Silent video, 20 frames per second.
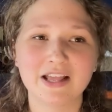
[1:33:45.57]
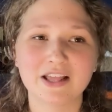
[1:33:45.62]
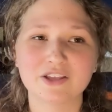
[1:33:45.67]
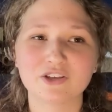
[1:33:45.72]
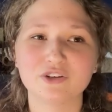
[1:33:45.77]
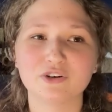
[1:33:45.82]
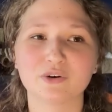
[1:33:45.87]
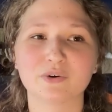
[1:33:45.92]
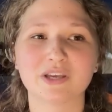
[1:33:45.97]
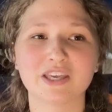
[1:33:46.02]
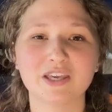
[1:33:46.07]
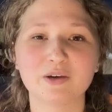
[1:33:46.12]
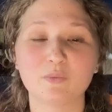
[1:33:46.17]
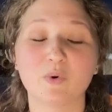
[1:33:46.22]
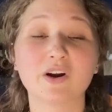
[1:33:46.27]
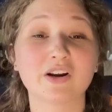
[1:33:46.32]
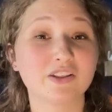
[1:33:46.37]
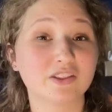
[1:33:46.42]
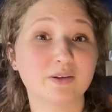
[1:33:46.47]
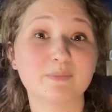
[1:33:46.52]
You know, he
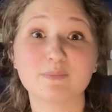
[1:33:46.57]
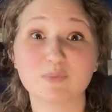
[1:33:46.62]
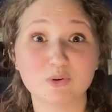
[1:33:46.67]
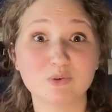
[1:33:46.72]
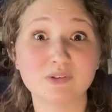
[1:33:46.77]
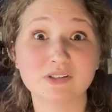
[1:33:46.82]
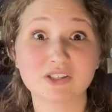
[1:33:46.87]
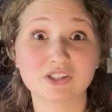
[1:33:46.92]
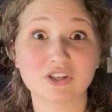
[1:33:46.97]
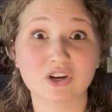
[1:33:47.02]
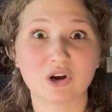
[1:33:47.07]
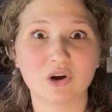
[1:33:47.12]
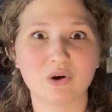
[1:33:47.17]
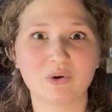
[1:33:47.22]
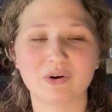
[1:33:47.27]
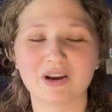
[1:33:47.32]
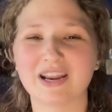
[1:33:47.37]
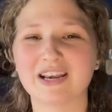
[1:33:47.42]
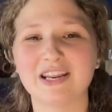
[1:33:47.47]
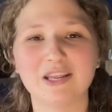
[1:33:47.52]
wanted the
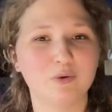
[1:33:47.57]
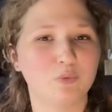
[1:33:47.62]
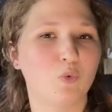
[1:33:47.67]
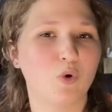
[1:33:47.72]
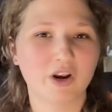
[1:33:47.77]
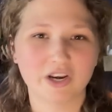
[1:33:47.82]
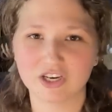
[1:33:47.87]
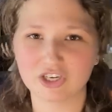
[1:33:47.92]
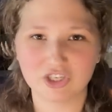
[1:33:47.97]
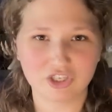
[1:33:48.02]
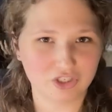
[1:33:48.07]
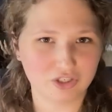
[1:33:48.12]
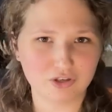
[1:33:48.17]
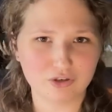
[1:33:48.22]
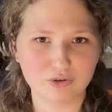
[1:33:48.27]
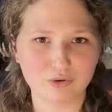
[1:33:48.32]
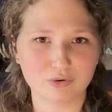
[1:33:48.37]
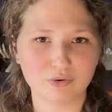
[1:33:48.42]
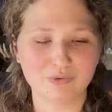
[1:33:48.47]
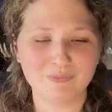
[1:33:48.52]
moonstone and he wanted
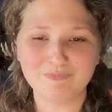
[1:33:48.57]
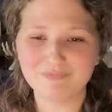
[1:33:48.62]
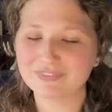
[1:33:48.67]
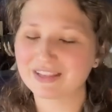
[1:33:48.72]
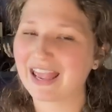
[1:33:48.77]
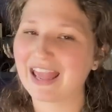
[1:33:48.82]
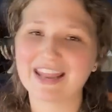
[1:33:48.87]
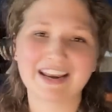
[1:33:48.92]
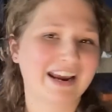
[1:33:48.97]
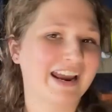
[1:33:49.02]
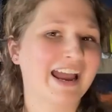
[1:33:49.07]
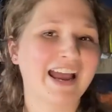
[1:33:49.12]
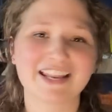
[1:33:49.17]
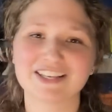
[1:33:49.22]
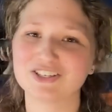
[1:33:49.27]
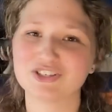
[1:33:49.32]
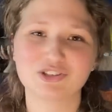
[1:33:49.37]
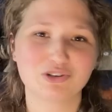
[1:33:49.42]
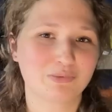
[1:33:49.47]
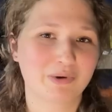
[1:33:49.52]
you and I had
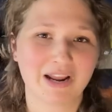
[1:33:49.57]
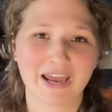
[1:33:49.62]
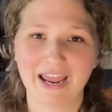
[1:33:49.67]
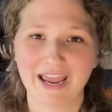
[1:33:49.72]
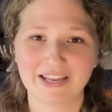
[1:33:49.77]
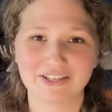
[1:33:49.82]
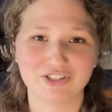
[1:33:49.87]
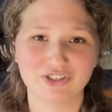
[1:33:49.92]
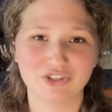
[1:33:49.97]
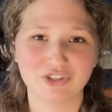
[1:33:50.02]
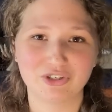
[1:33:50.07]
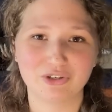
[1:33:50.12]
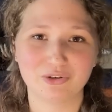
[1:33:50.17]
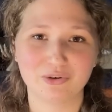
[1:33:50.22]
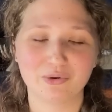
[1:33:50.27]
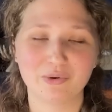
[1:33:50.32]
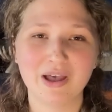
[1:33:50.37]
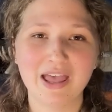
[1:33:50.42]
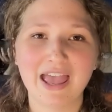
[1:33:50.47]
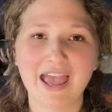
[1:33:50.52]
to do what I had to
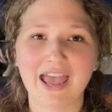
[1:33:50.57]
do.